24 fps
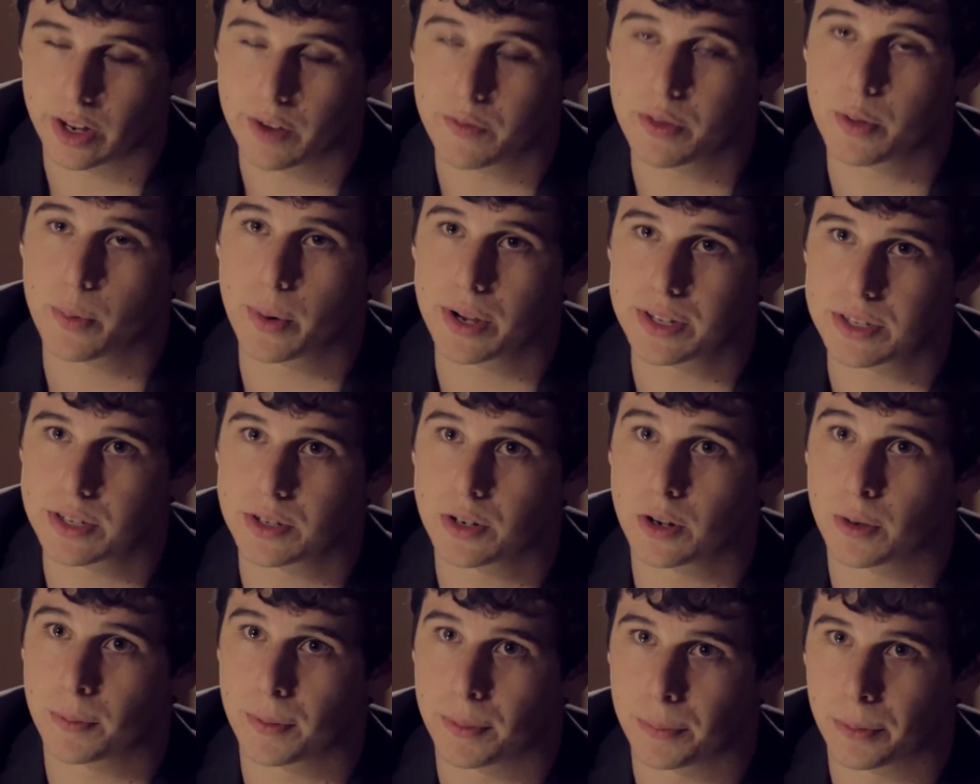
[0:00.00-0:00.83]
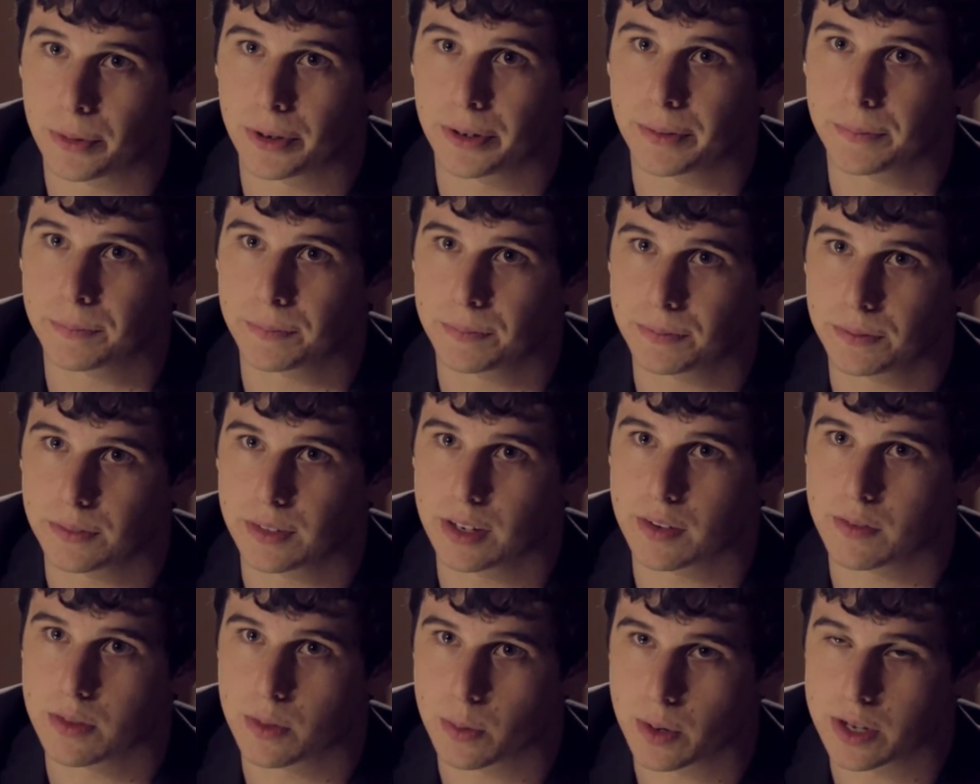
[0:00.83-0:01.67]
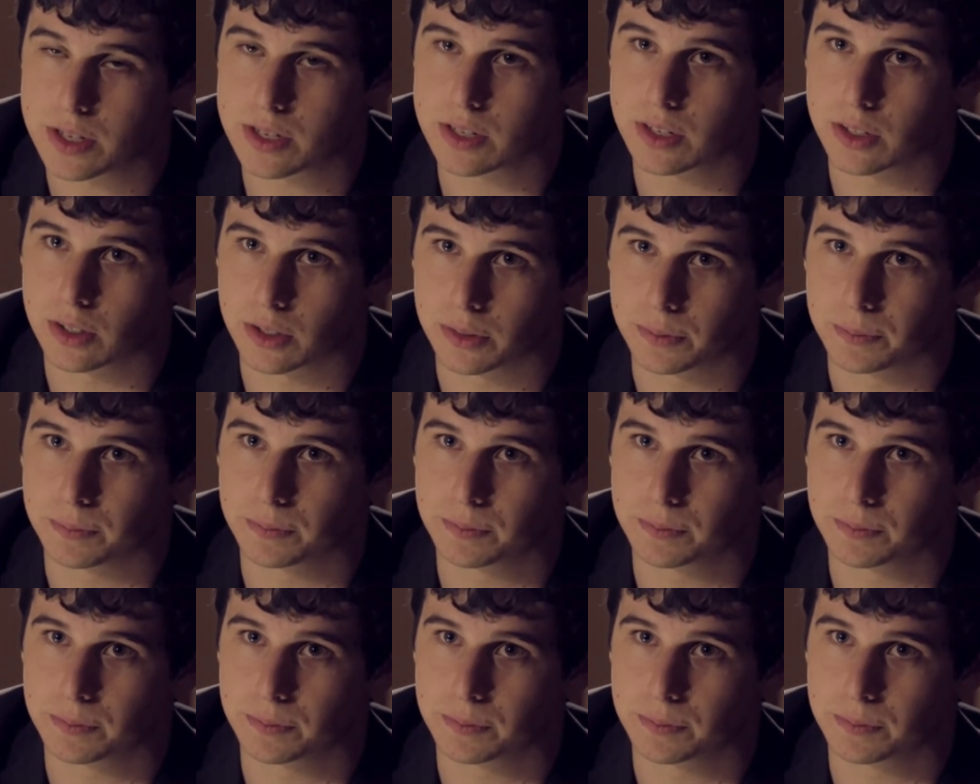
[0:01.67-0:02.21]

have the right to know, my boy. You have the right to know.